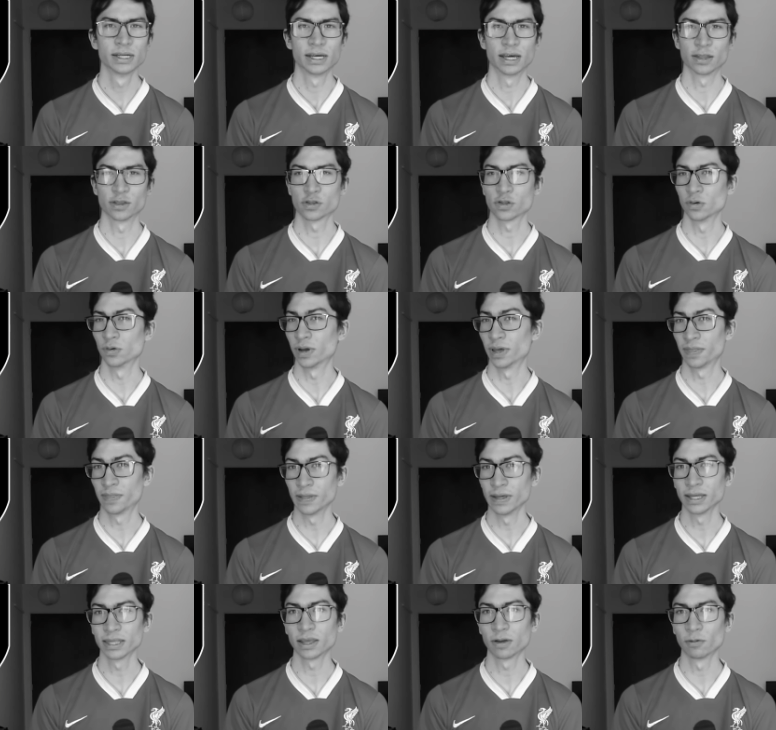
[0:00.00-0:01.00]
and so I
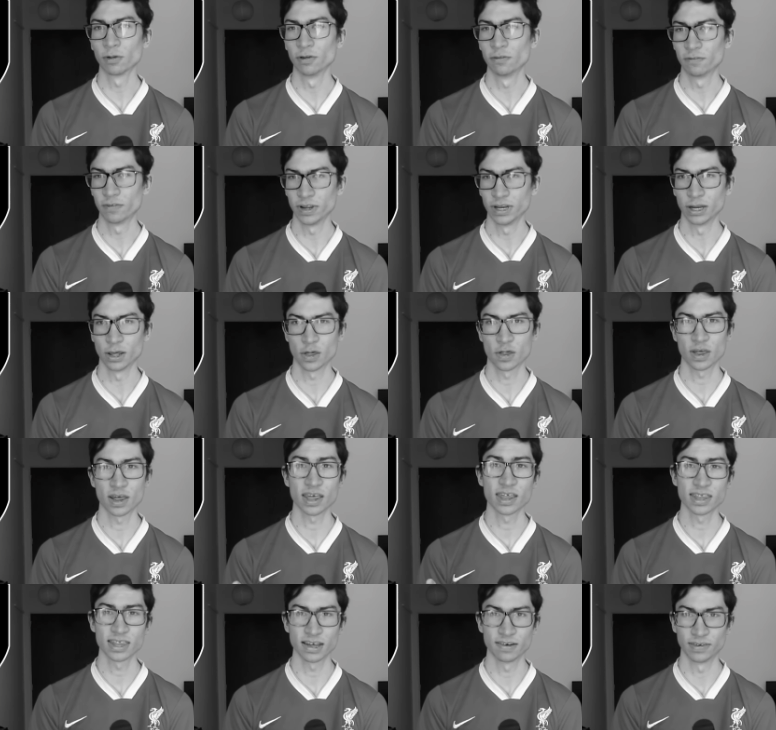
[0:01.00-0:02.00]
think they will finish
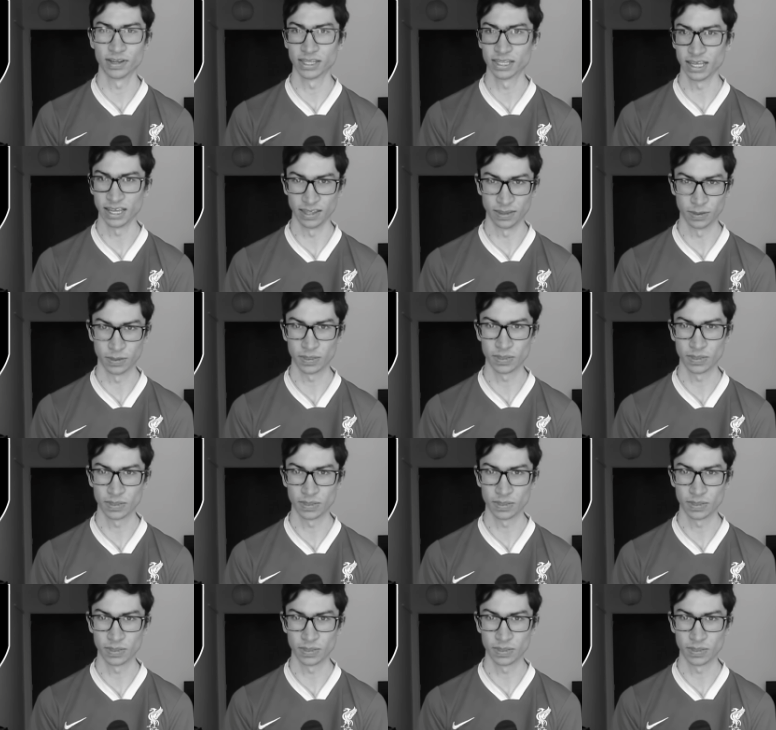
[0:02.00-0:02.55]
17th.